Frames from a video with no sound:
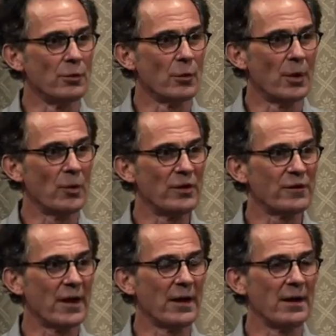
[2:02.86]
when we
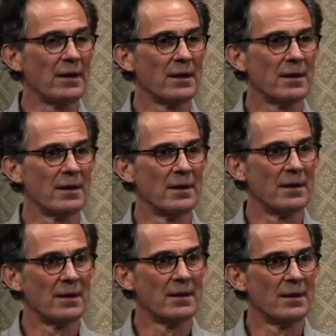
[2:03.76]
say,
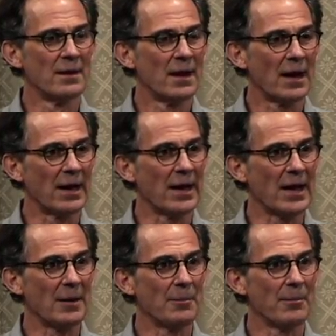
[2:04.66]
I
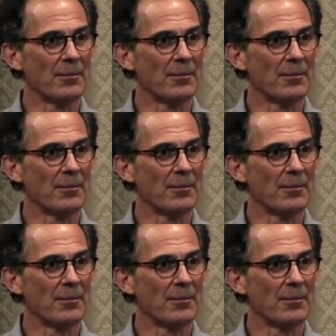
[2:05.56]
am.